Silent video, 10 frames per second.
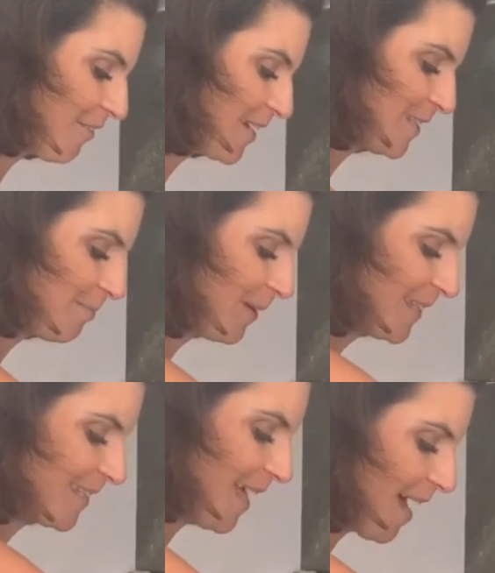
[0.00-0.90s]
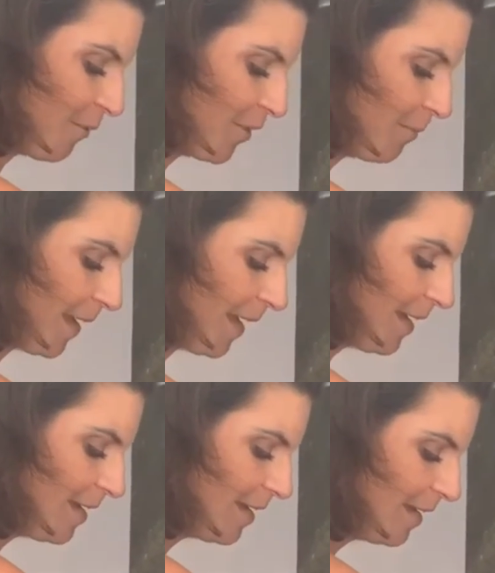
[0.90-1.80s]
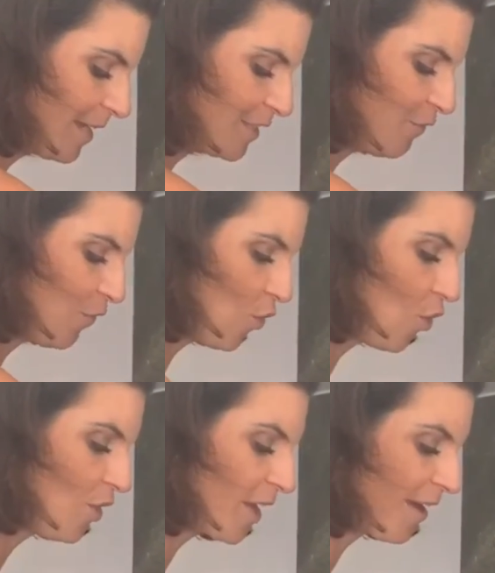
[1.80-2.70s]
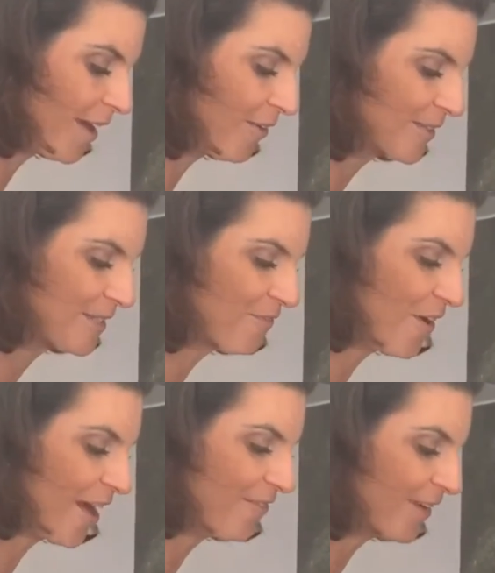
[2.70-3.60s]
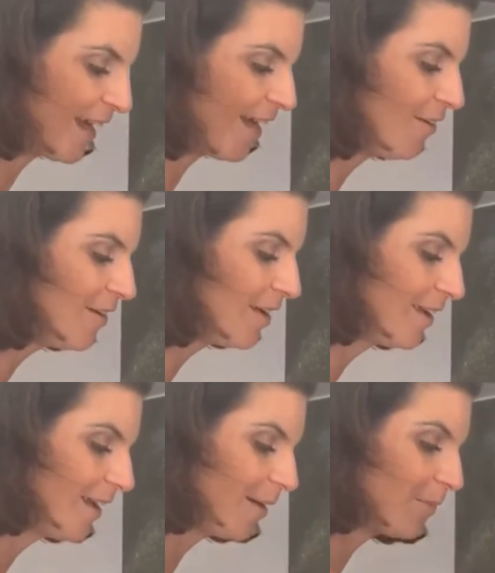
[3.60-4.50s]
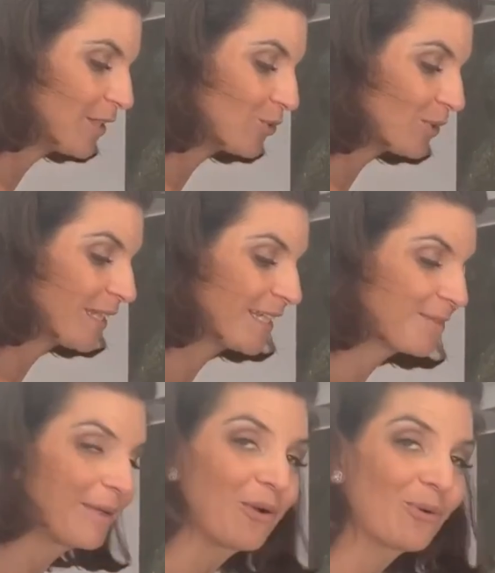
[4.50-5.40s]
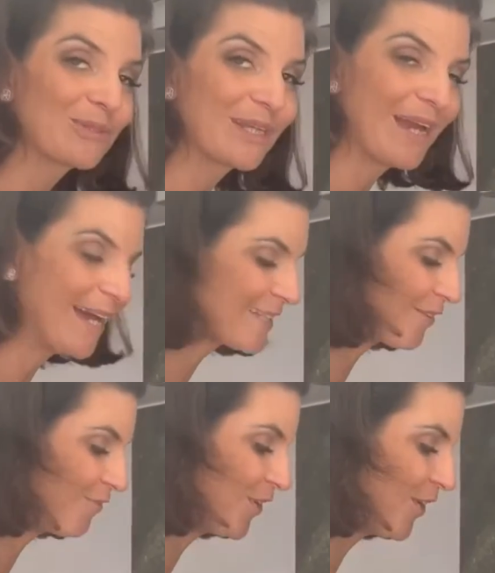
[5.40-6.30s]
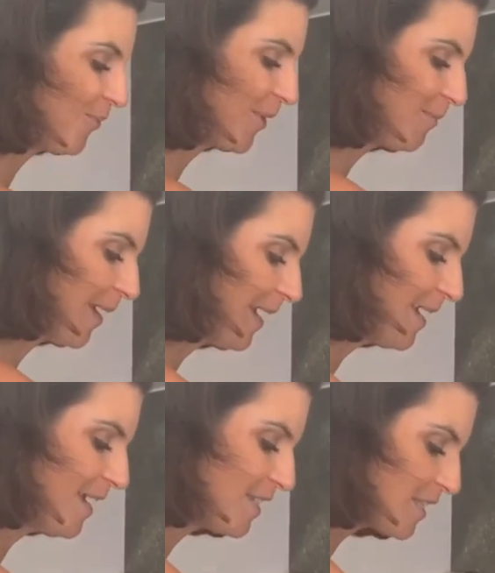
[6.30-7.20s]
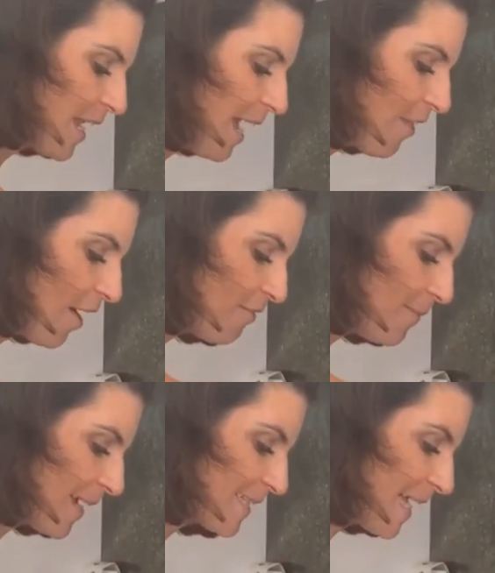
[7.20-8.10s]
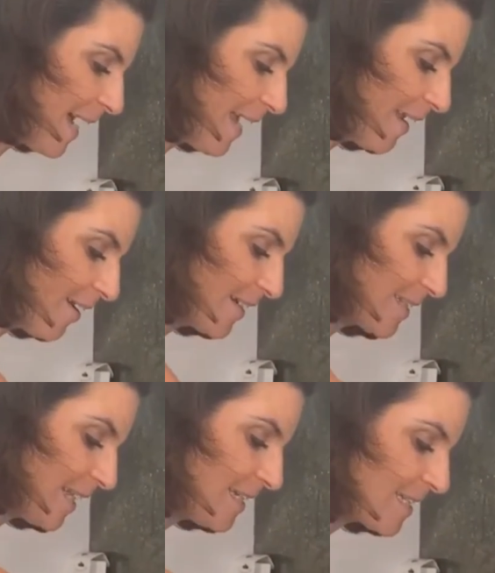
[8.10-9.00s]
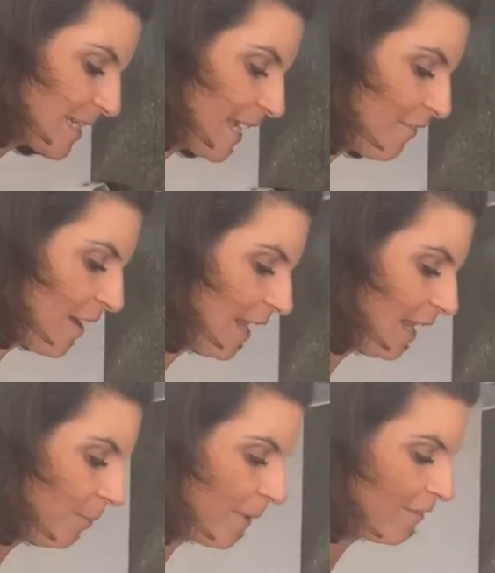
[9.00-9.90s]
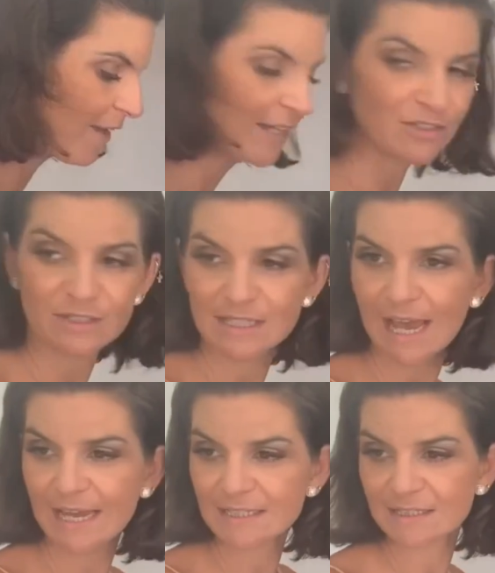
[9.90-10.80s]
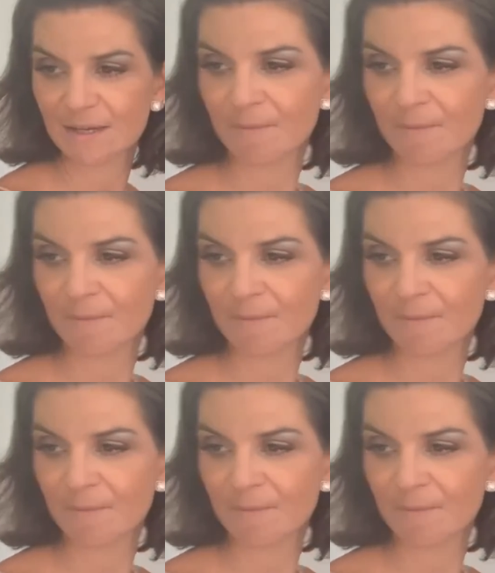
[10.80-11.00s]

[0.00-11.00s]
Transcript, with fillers: recipes there with me. He's four, going on to five now, and my daughter Yasmina also has a few with me. So now that I've mixed that in nicely, just to give it a little bit of extra taste,